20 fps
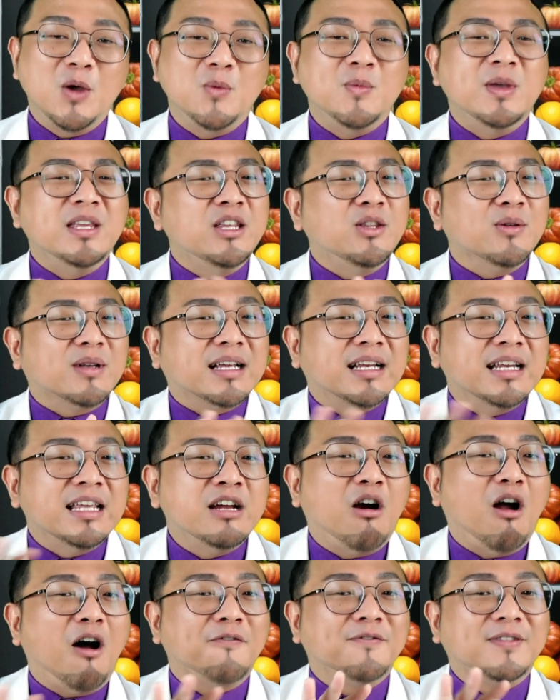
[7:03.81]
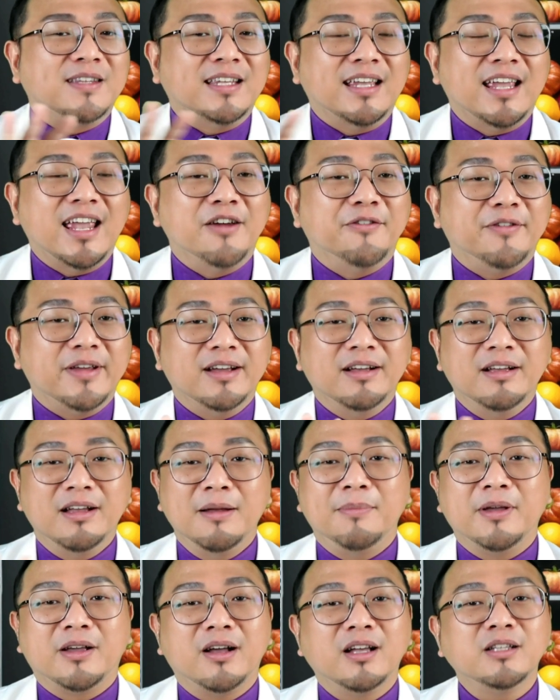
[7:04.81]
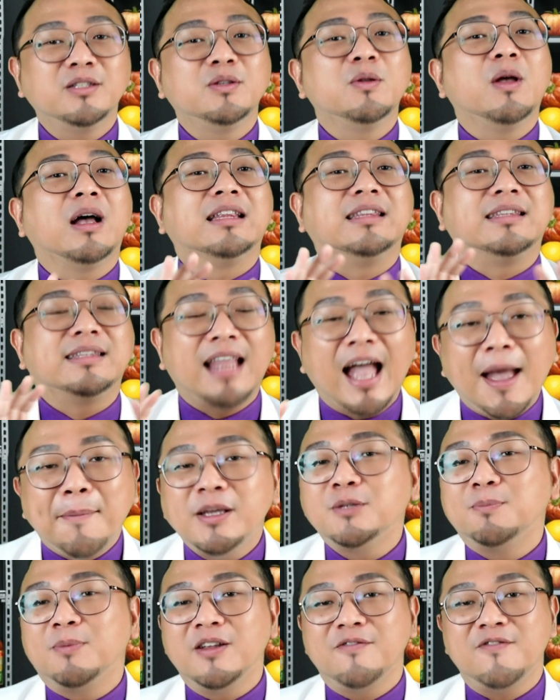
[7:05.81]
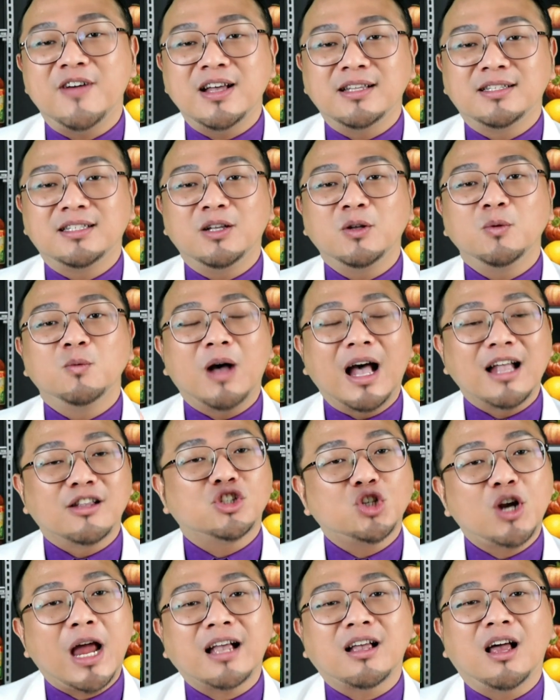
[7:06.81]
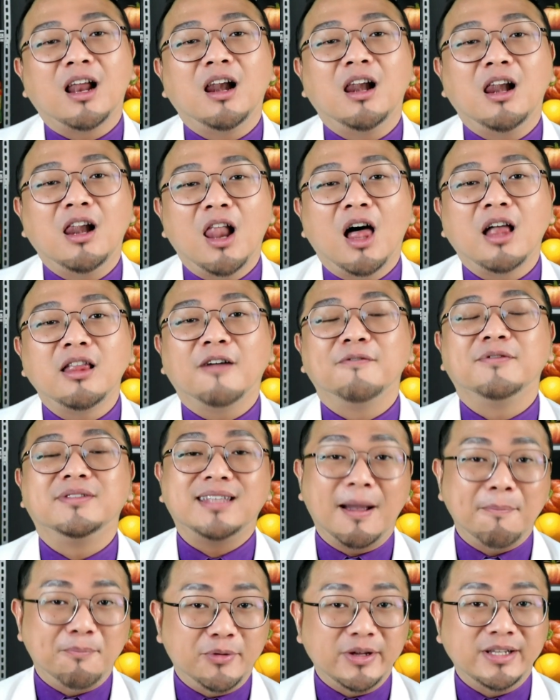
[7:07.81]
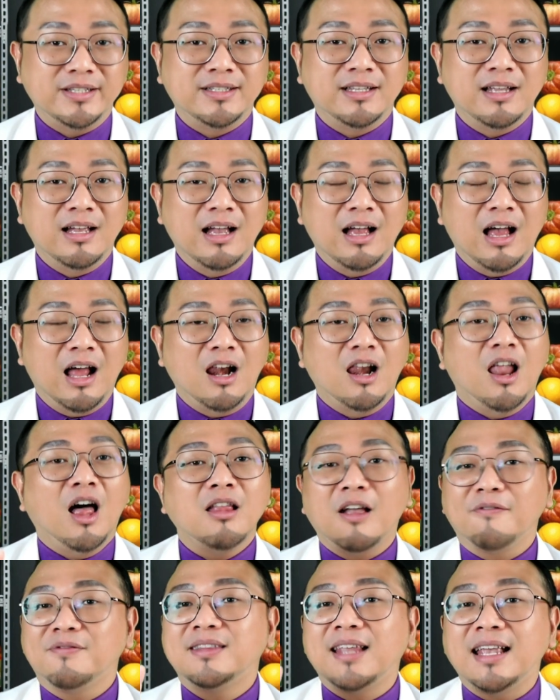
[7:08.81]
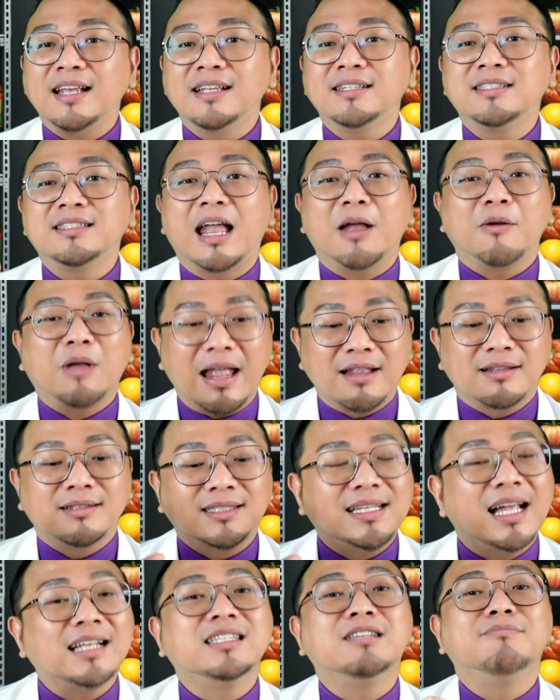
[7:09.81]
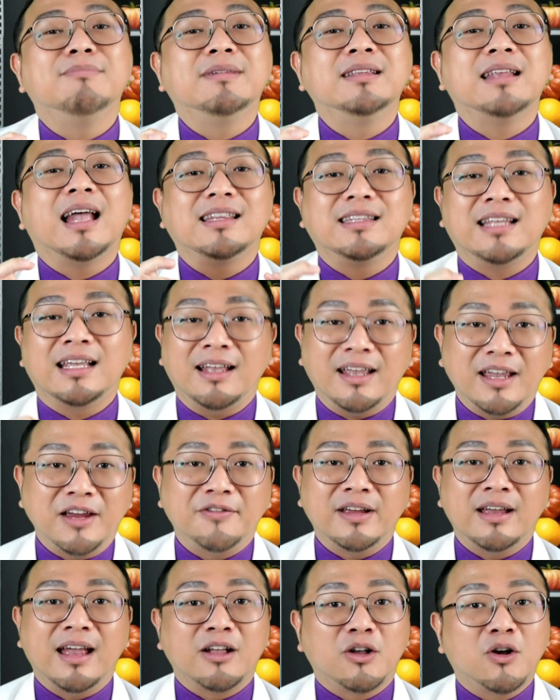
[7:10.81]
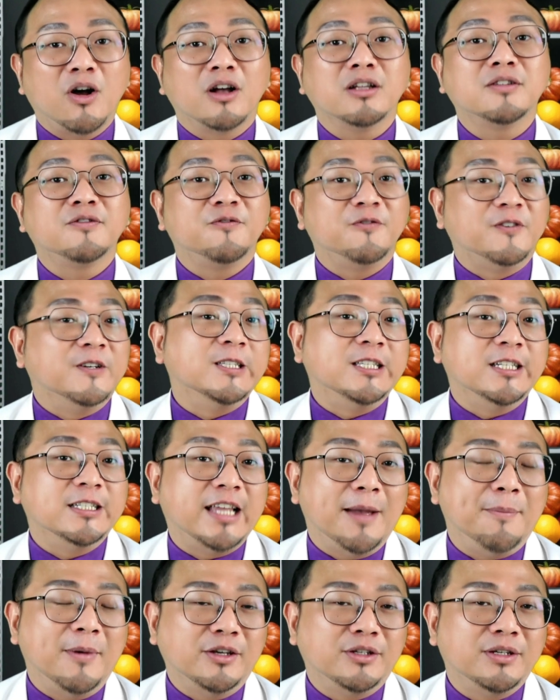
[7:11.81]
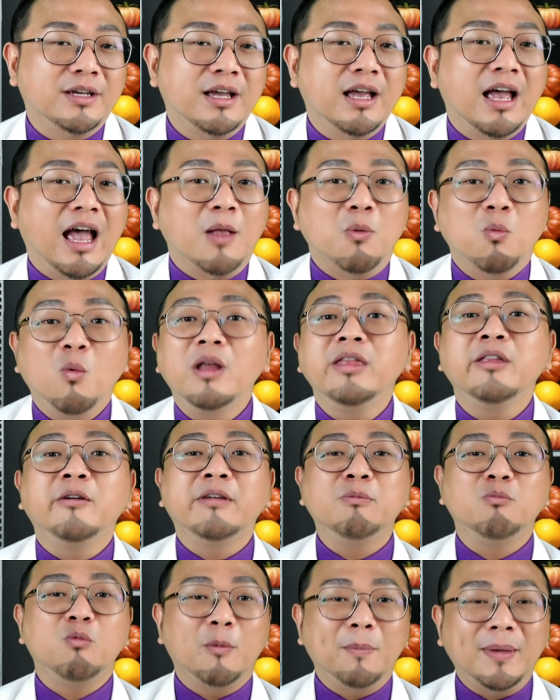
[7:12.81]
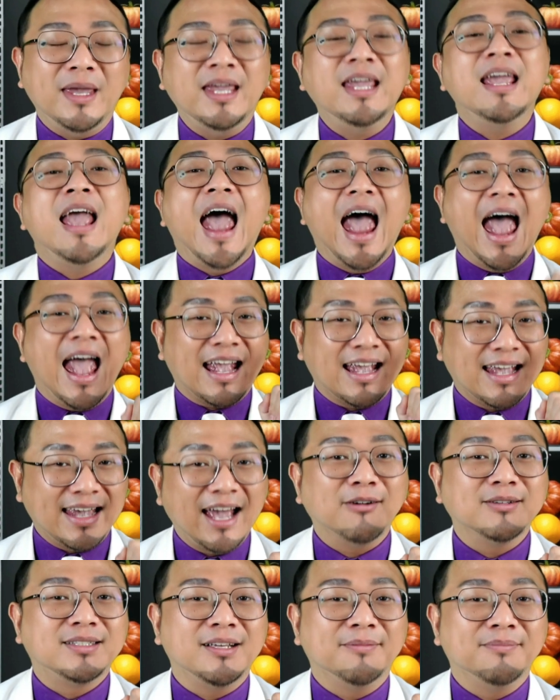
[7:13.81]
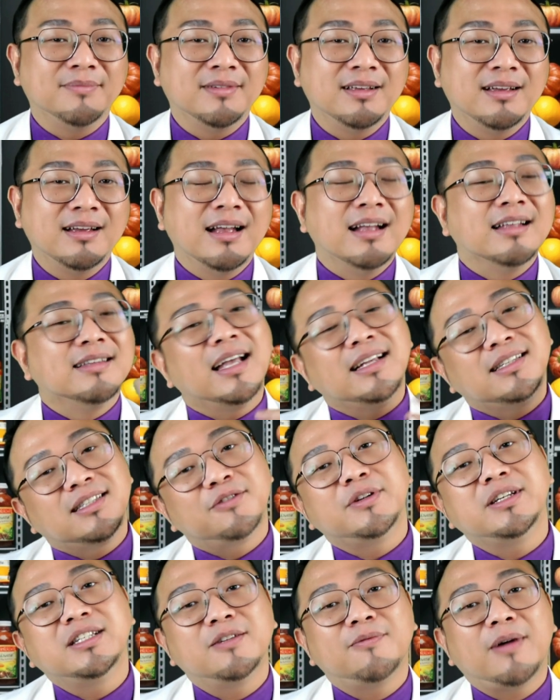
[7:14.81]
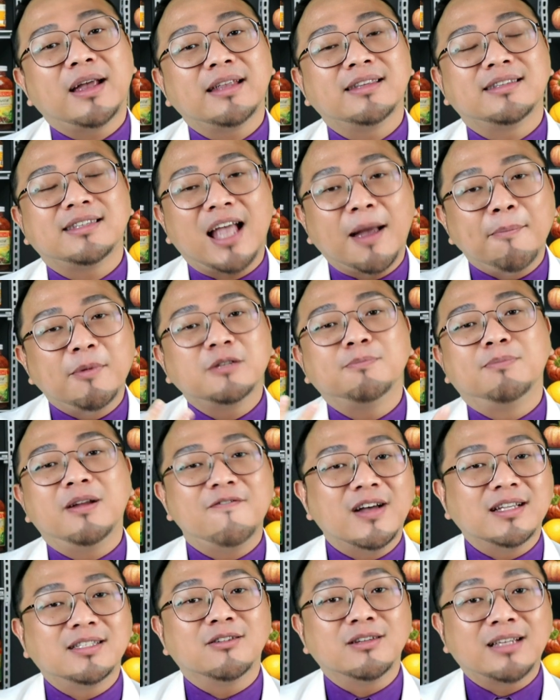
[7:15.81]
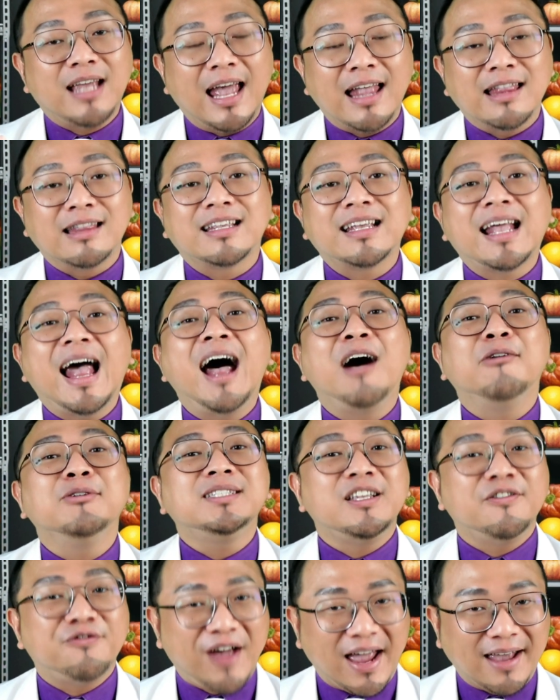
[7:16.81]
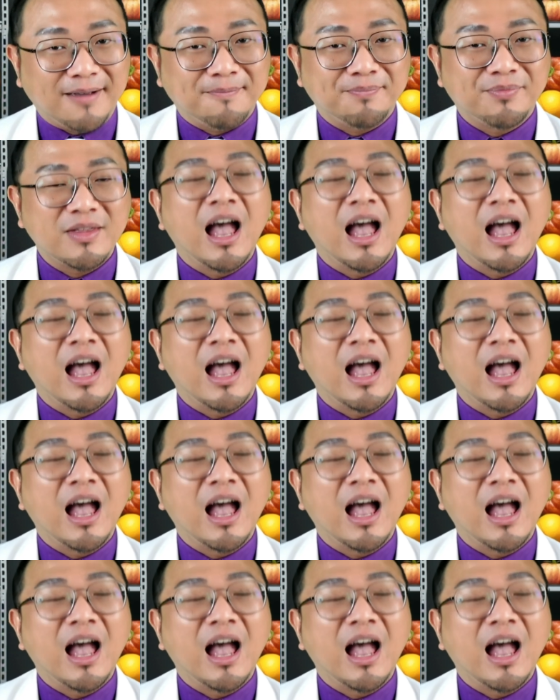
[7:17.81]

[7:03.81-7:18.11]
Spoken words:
We need to clear off the area because a damaged blood vessel will attract a lot of debris, a lot of things that can sediment at the area and cause further damage. And one of it will be calcium. That's the reason why damaged blood vessel can calcify.